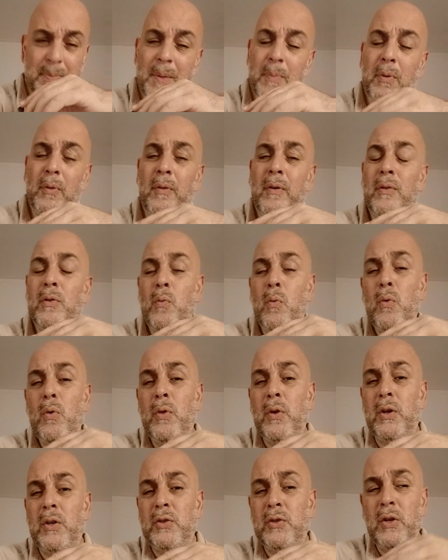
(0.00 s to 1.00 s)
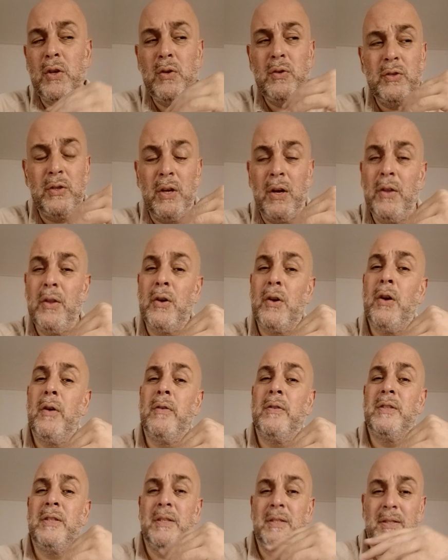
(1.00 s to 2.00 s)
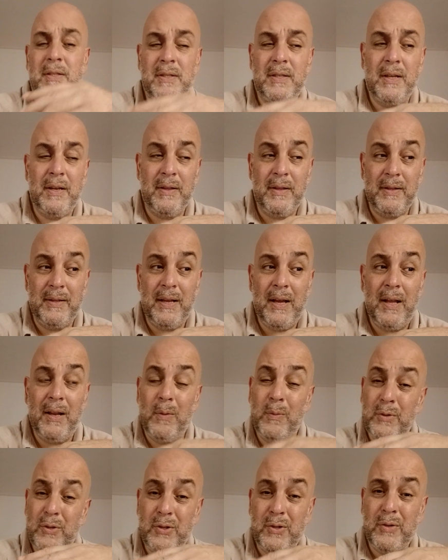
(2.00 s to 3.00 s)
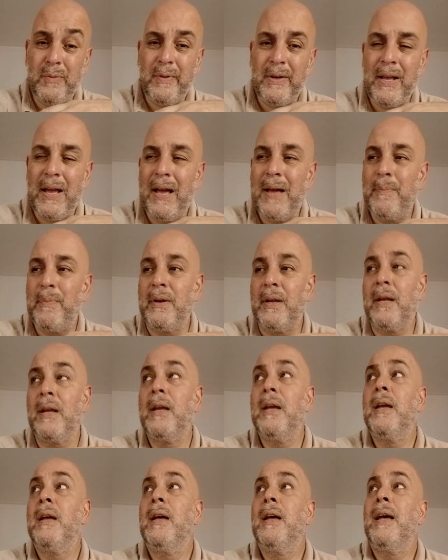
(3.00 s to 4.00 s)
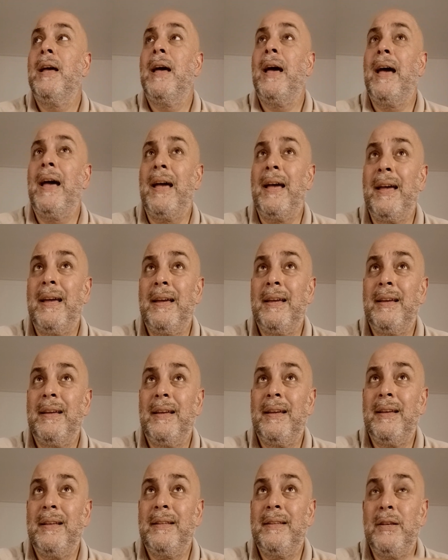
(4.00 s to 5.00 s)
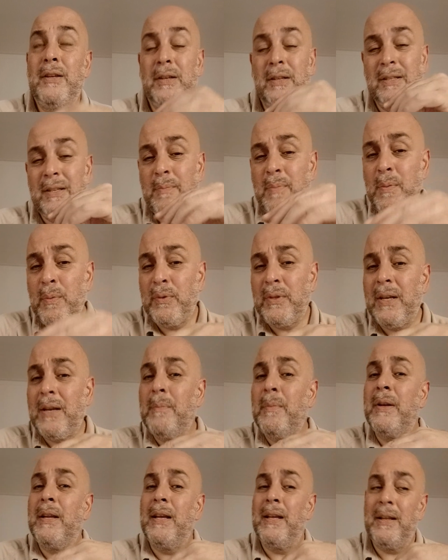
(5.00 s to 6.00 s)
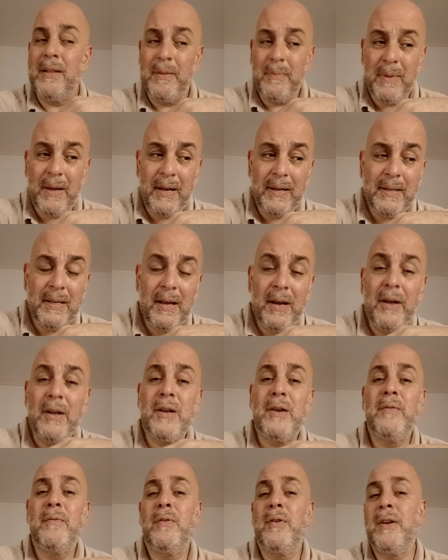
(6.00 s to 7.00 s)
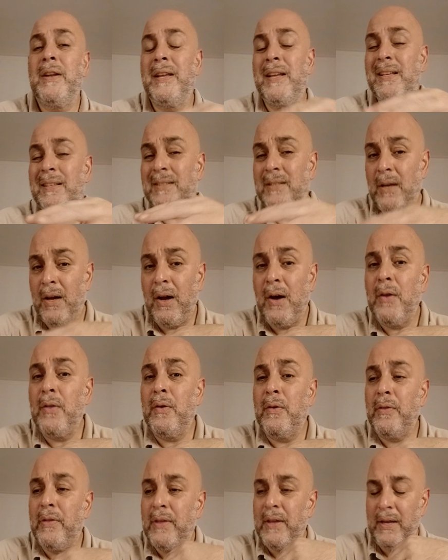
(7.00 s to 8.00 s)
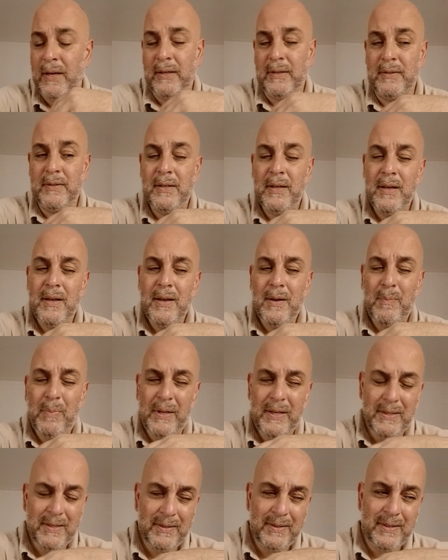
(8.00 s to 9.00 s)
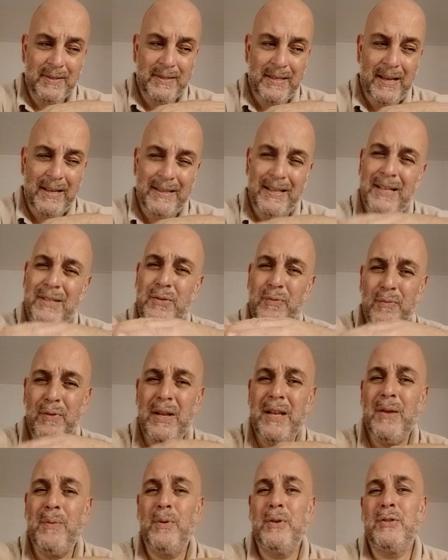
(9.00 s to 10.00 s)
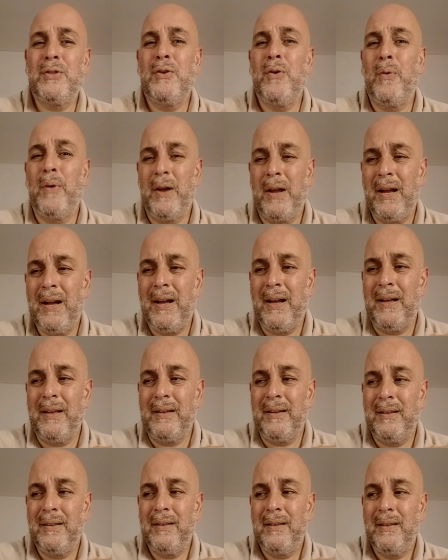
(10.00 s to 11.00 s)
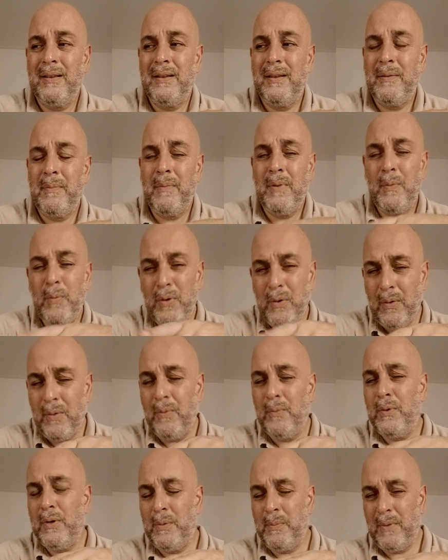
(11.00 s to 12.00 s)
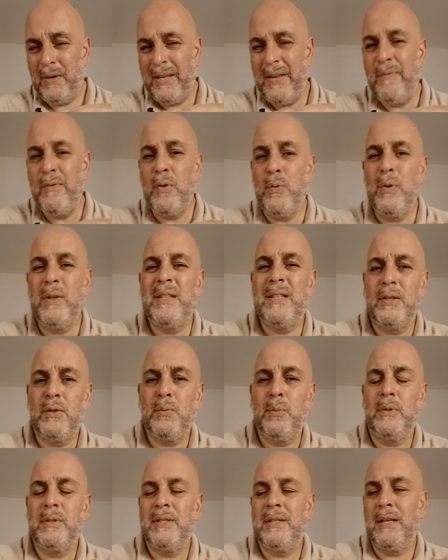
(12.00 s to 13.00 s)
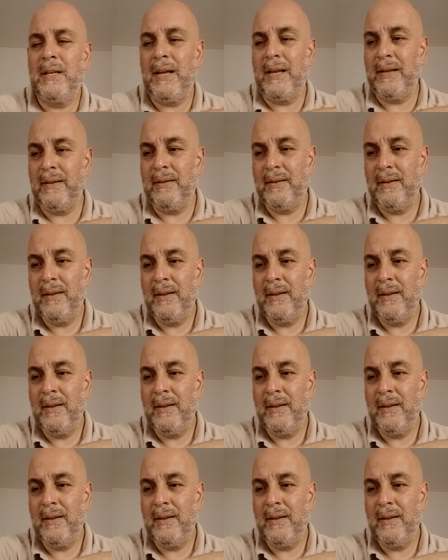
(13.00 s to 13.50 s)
people around the world are going to start using other currencies instead of the dollar, which is already happening. And you're going to see people taking money out of the bank now and converting it into other things. Please understand, that's really what's going on. I want to leave you with this one tonight.